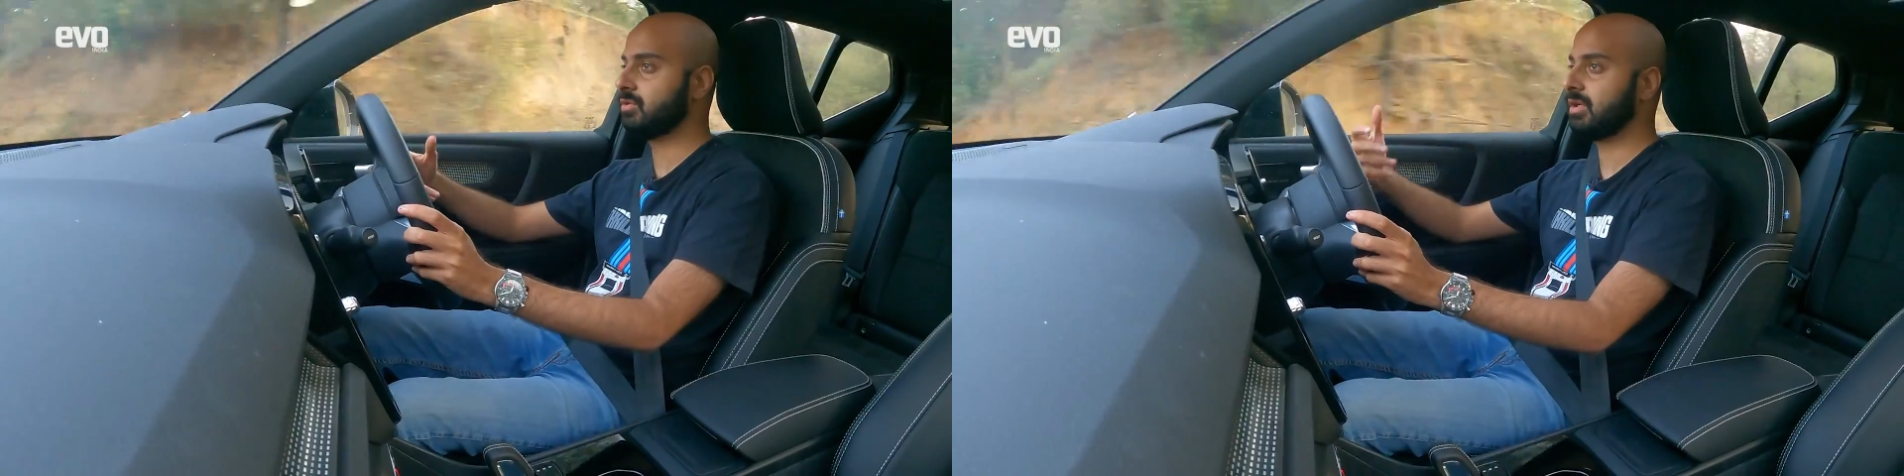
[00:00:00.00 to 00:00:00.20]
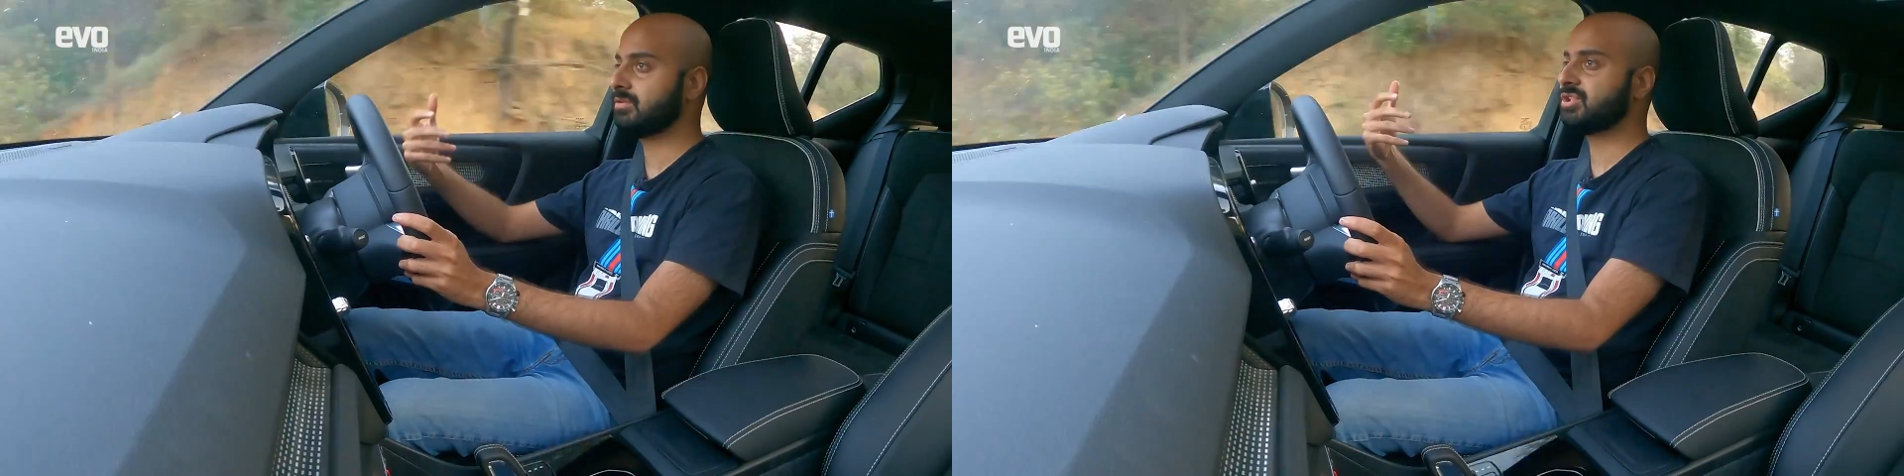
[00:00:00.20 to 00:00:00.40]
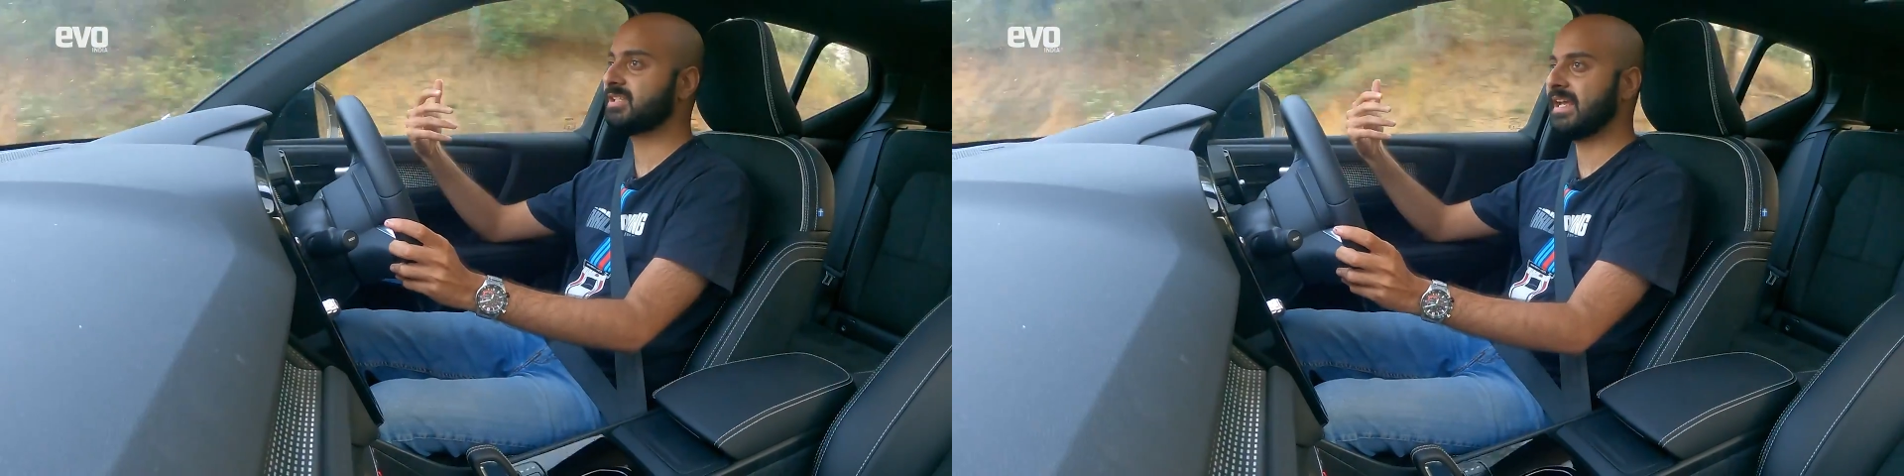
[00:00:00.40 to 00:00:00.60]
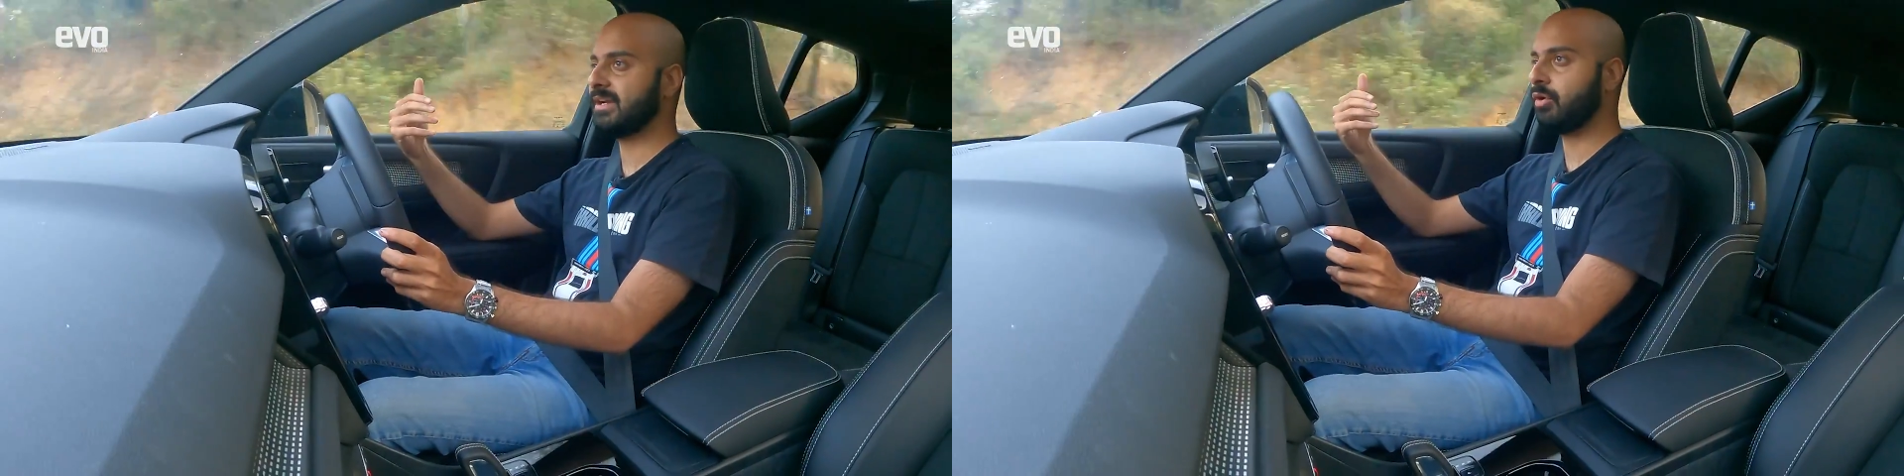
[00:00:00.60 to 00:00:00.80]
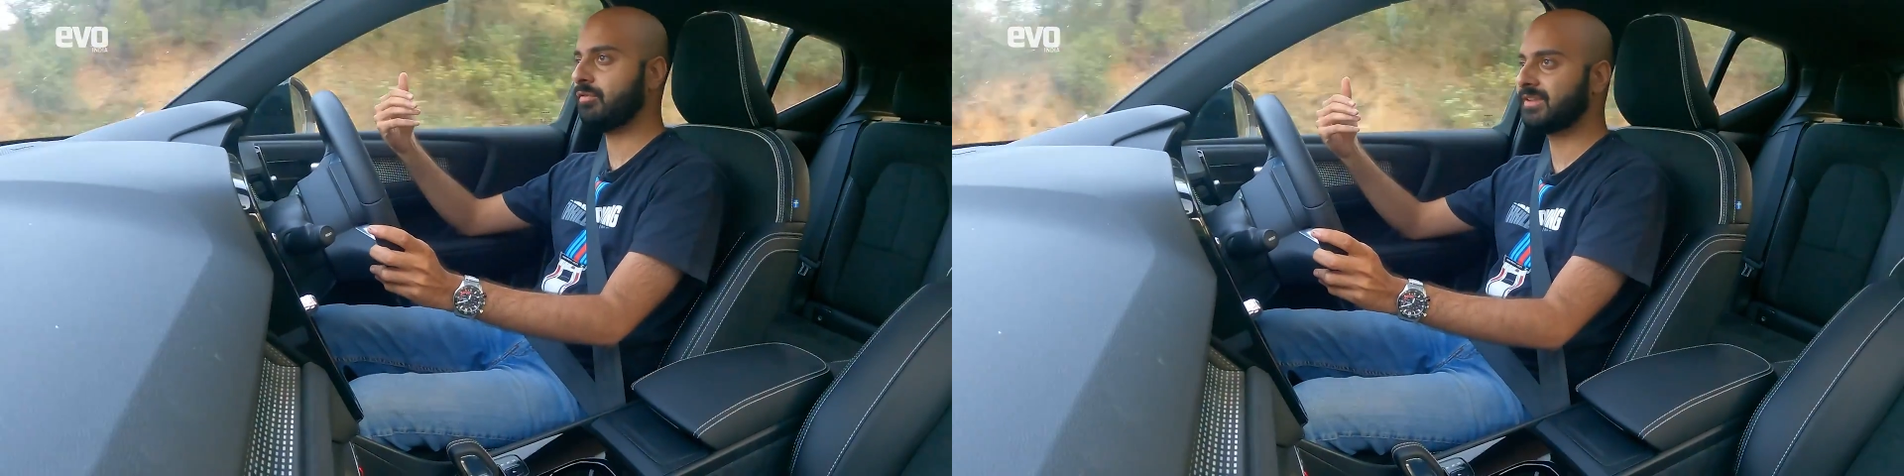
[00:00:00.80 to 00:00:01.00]
down, just let
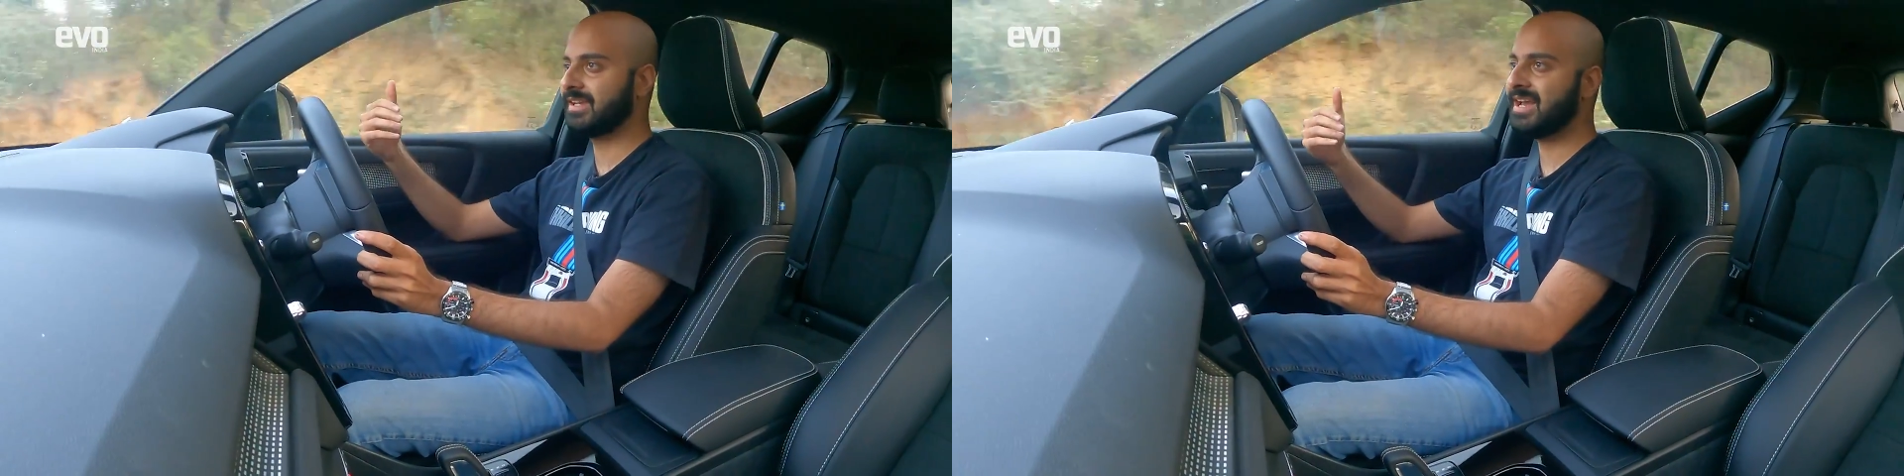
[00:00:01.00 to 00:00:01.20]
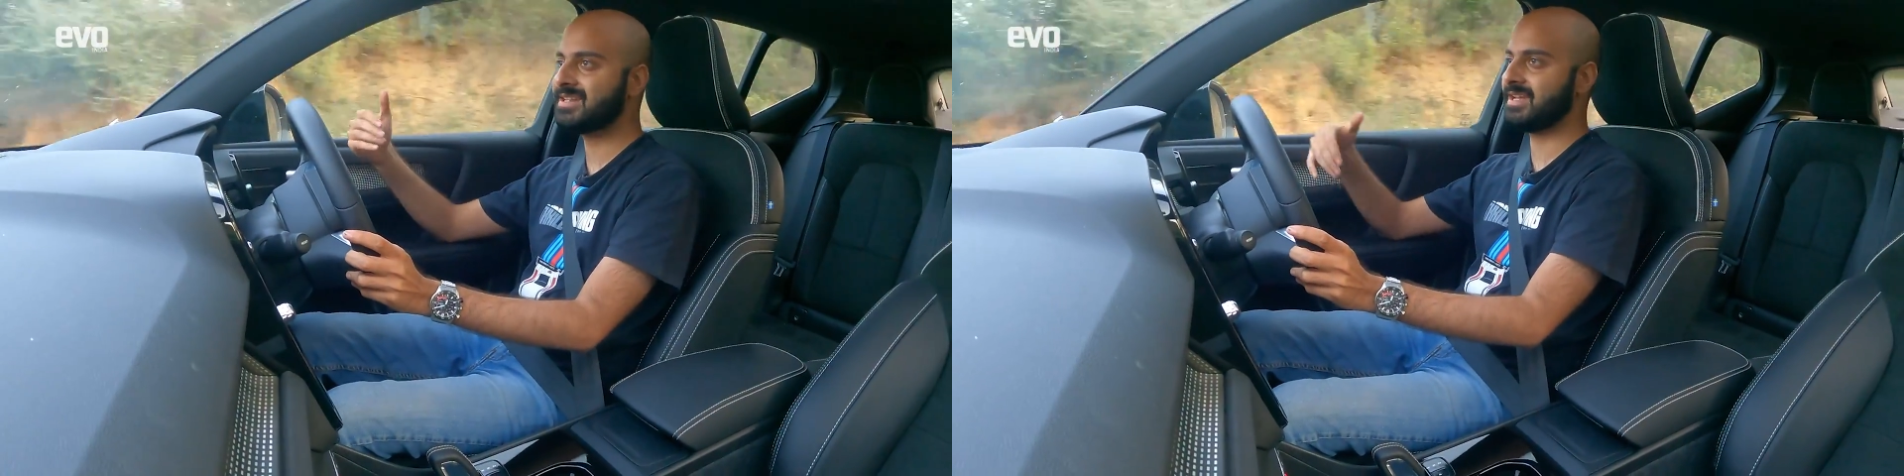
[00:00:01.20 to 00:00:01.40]
off the gas